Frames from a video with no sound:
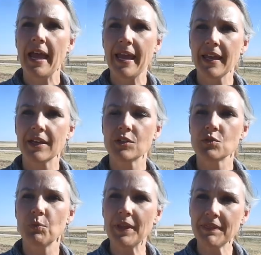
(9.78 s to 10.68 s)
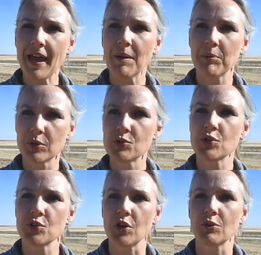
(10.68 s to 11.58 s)
And with that,
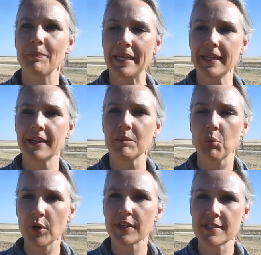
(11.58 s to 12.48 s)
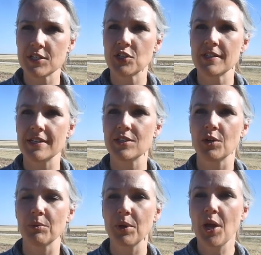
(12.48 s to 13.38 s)
producers are making important decisions as
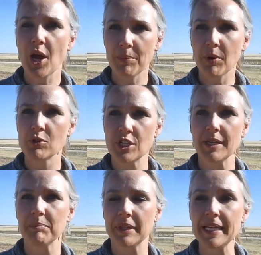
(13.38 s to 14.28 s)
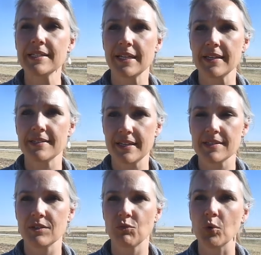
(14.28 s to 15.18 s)
they're approaching planting
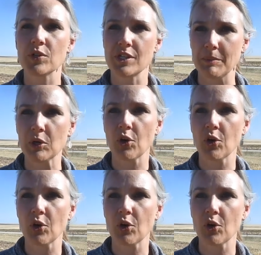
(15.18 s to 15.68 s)
season for summer